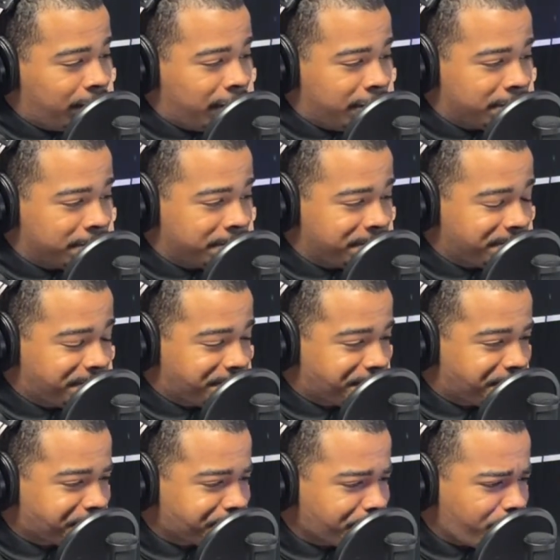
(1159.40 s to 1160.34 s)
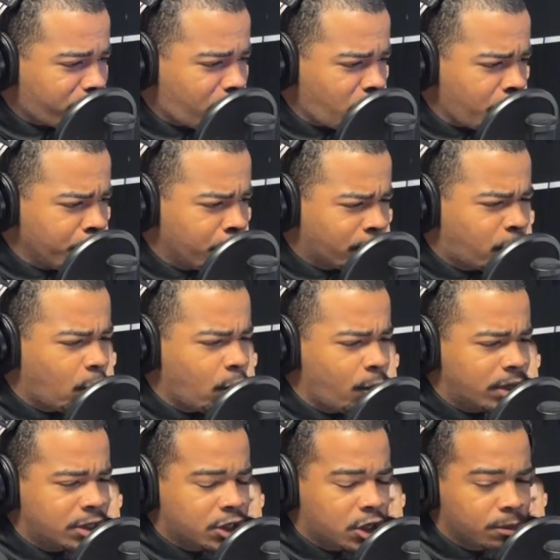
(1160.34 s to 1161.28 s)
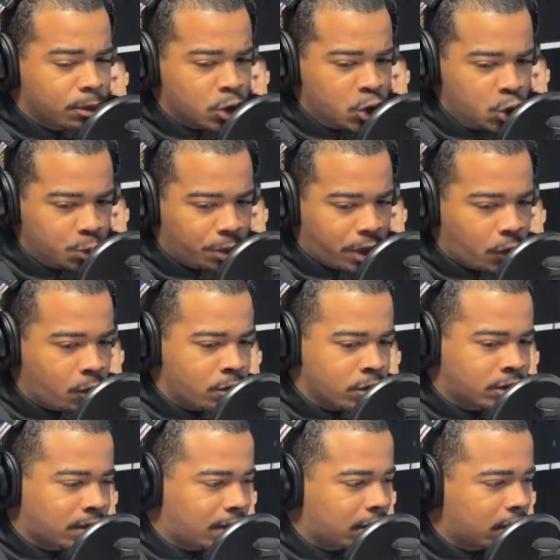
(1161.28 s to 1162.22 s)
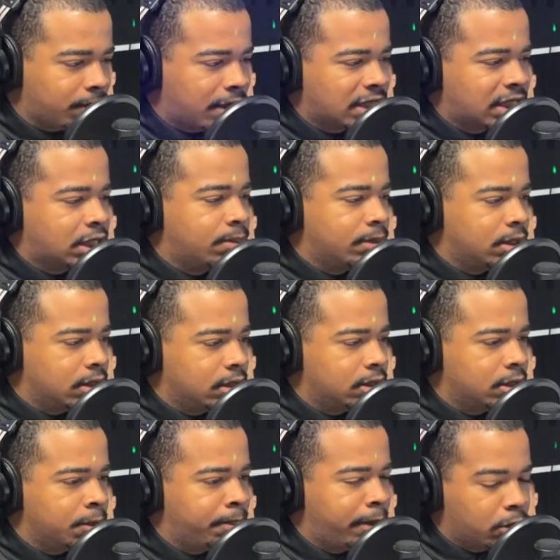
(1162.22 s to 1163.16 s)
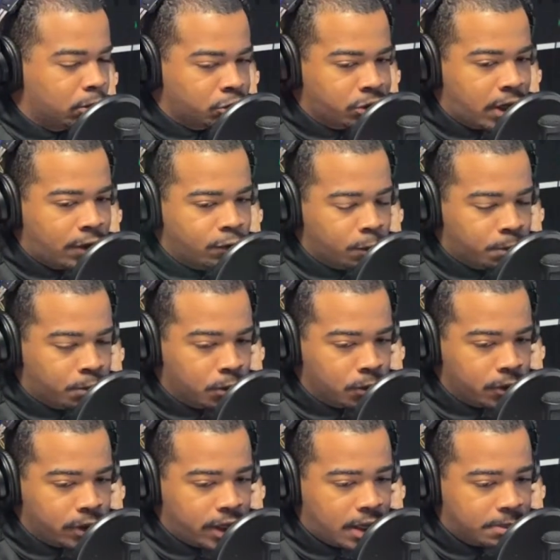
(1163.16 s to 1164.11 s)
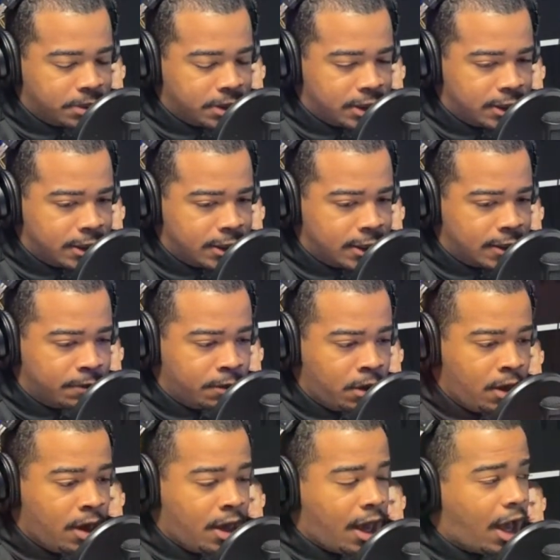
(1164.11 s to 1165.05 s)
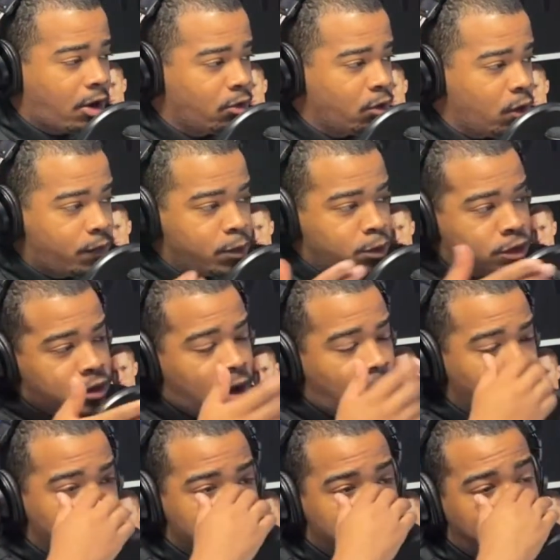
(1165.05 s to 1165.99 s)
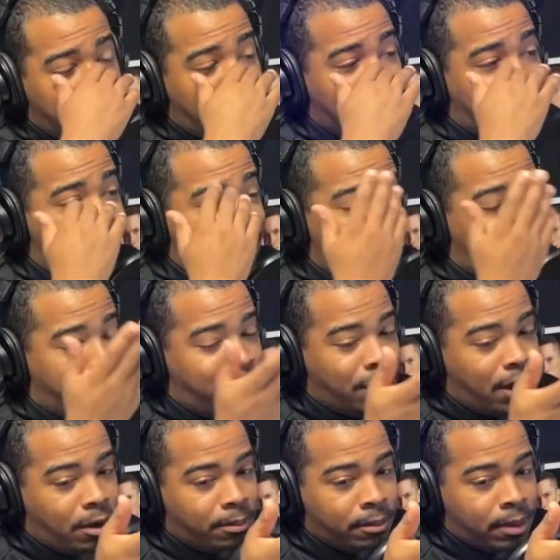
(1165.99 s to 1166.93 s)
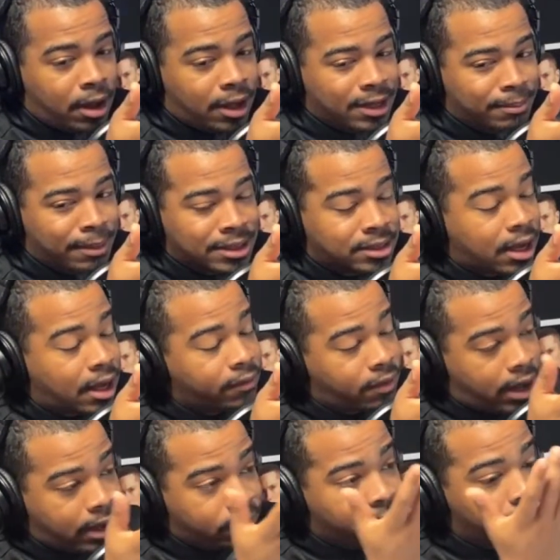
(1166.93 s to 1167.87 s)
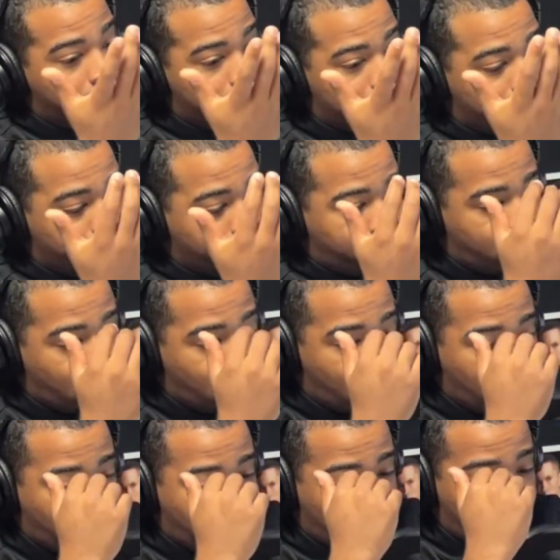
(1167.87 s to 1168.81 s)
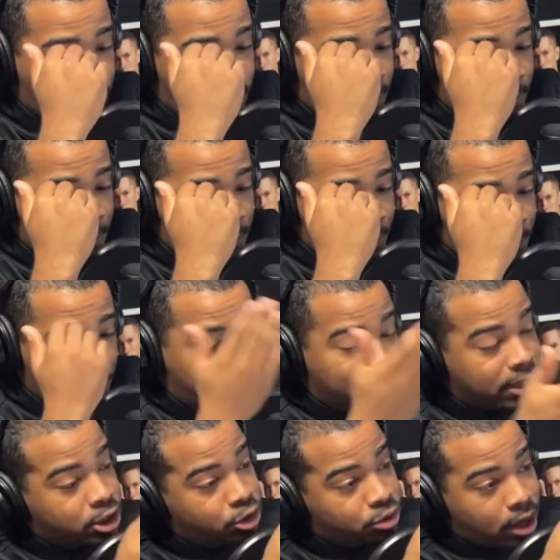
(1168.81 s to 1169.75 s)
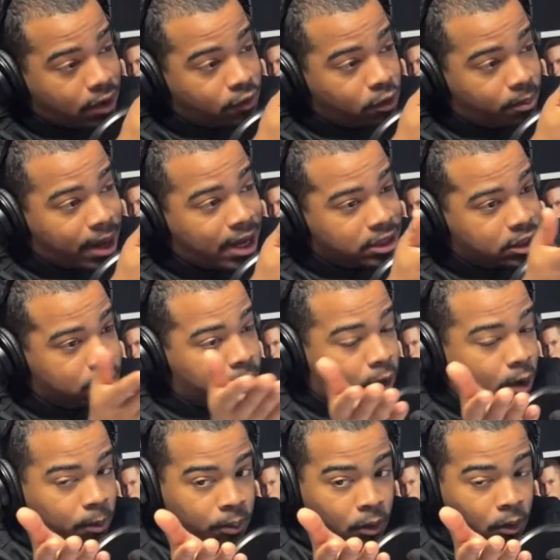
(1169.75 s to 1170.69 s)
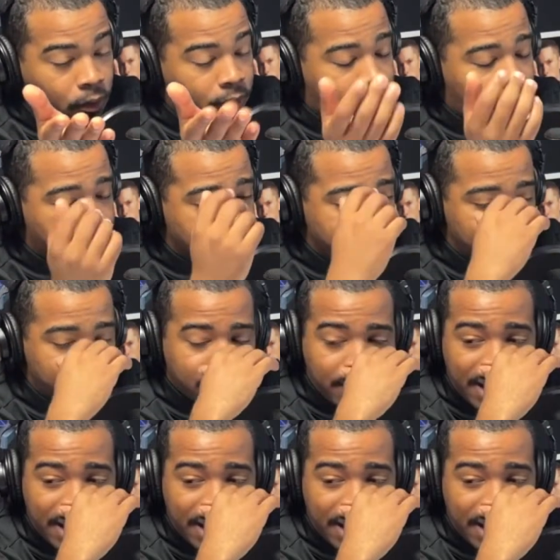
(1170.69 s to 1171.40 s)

I mean, before we went to commercial break, we were talking about some of the better travel programs. And I don't know if you saw this, but I put out my top 5 ranking for best travel basketball programs.